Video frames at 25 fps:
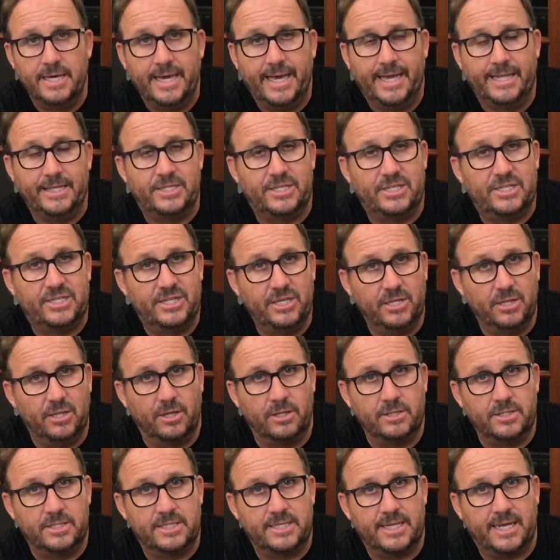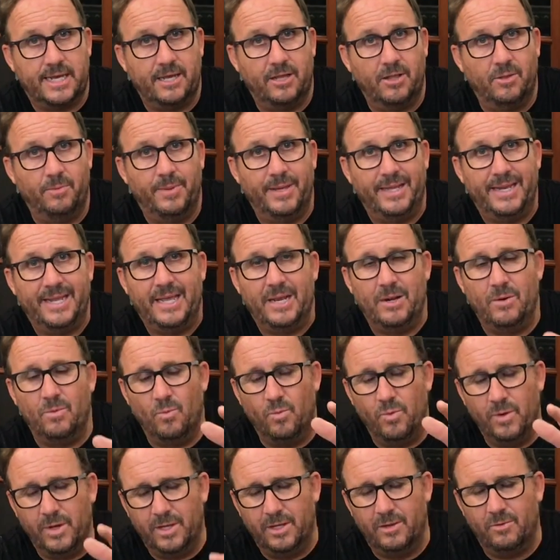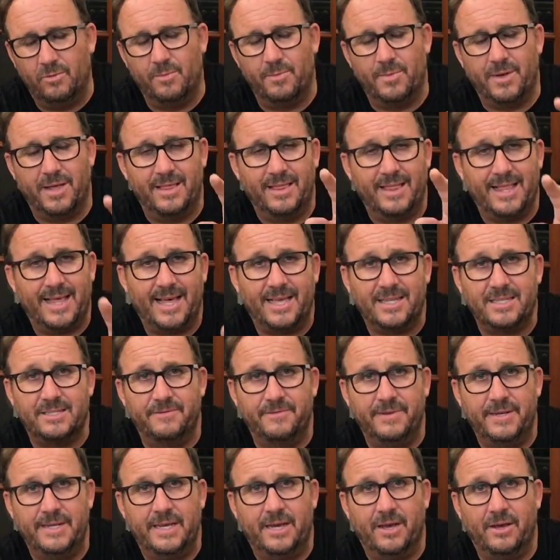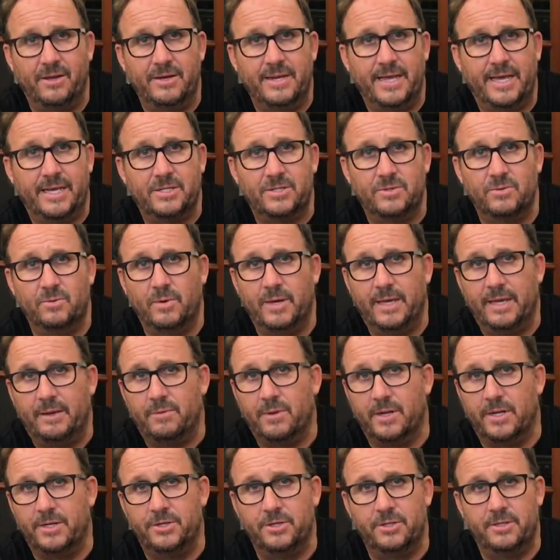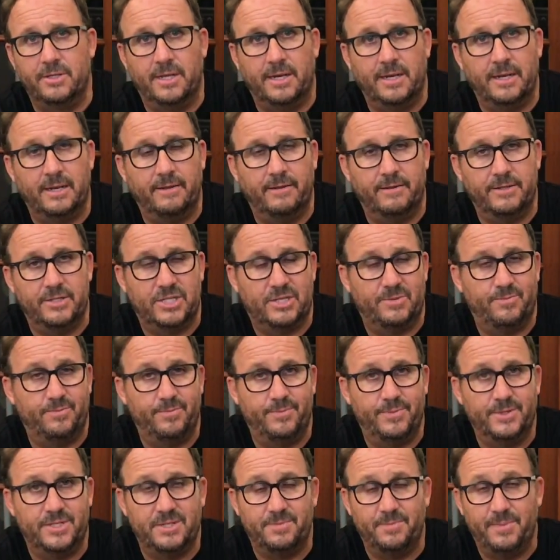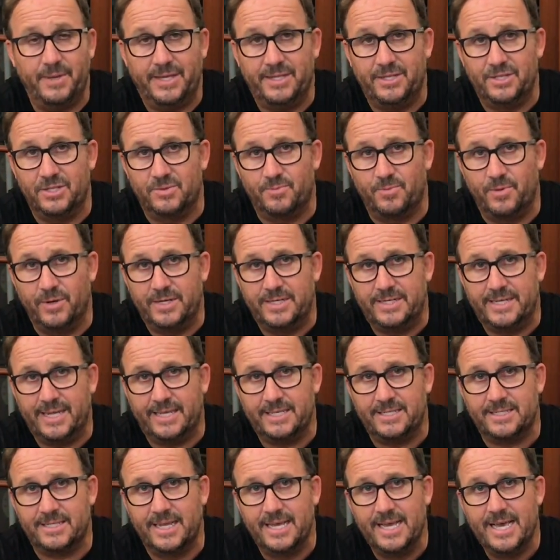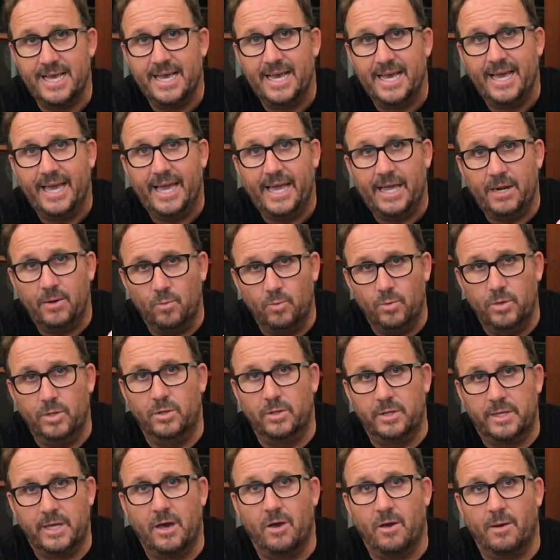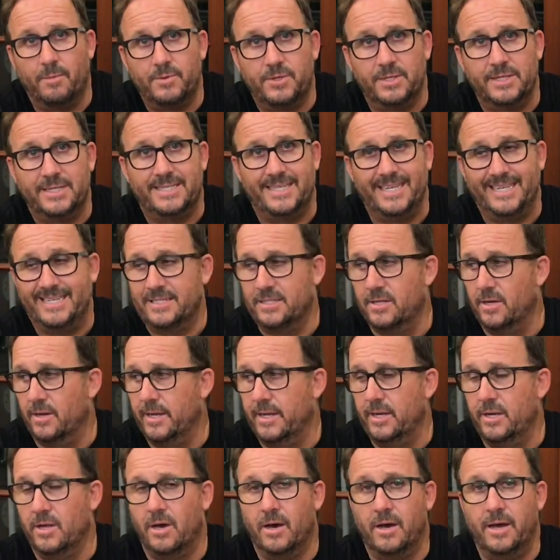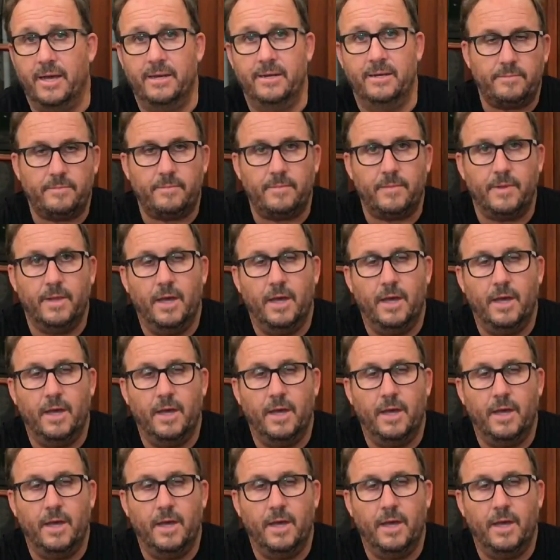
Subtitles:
It's still on sale, but it will, in my last video next week when I do the speed and sprint test, it will go up to $6.99.